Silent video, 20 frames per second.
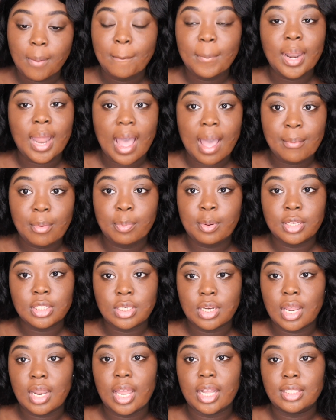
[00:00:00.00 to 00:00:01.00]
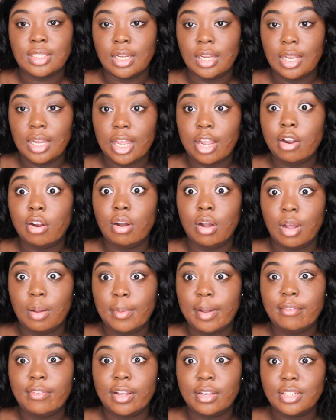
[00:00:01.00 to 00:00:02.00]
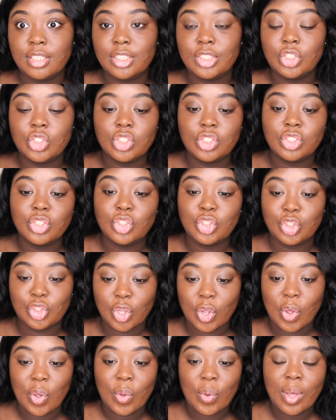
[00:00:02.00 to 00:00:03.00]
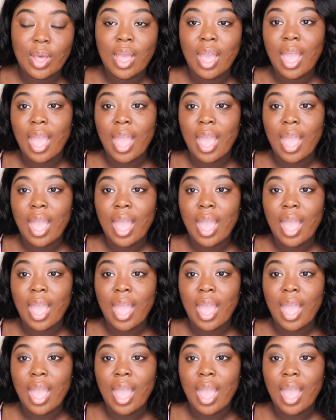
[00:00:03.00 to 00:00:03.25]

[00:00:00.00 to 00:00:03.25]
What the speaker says: But I'm a person I like to layer on my foundation, so